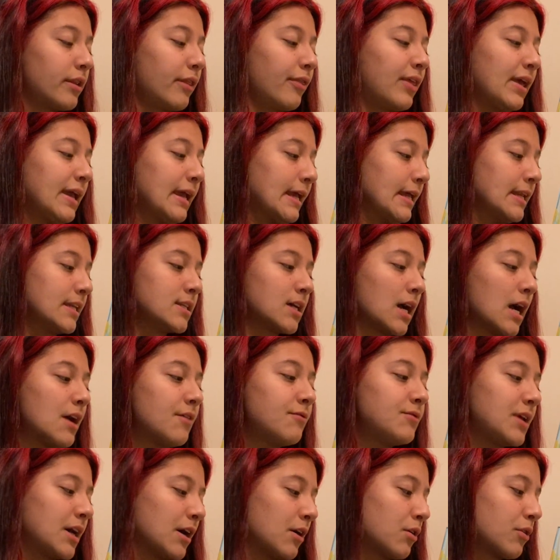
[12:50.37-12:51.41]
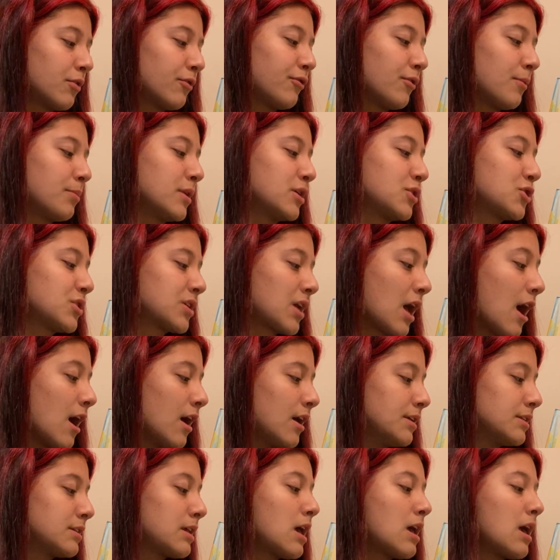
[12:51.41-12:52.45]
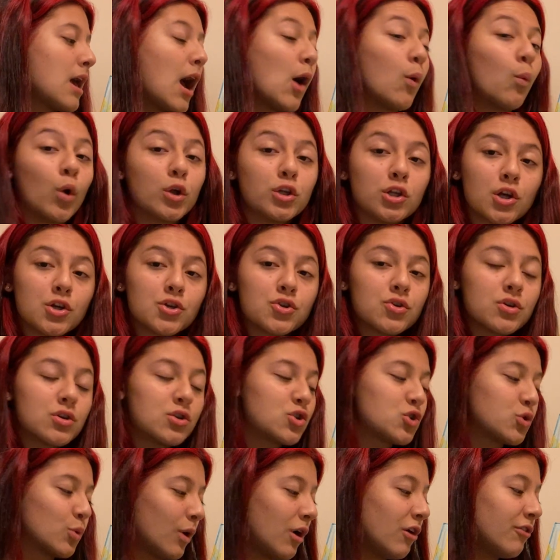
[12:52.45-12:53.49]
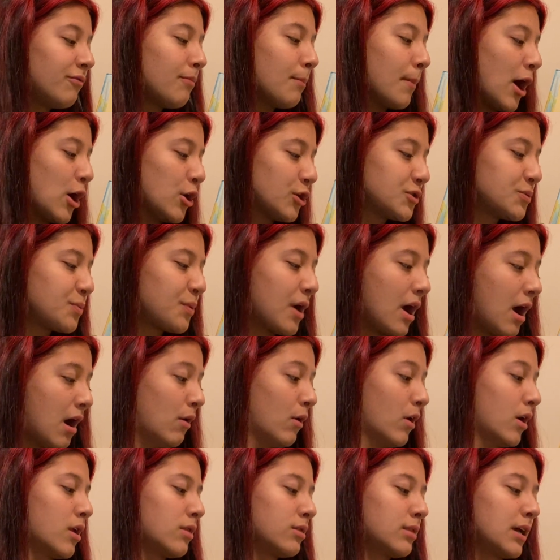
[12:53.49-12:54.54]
They can dive down from the skies at 112 miles per hour.